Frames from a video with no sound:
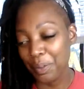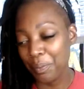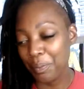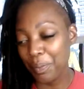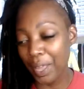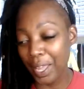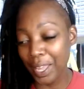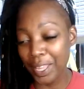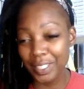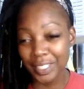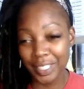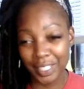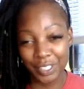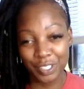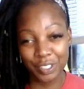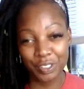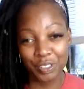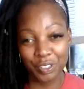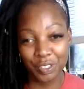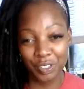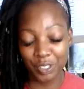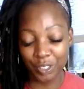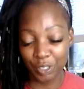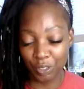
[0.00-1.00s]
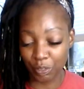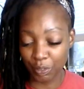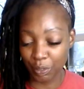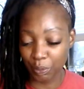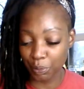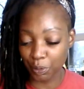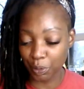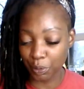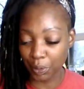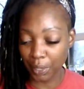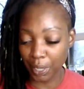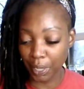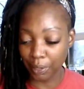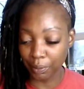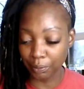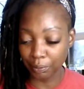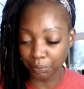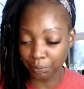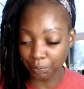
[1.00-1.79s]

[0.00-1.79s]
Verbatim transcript: Pay attention to your dreams, okay?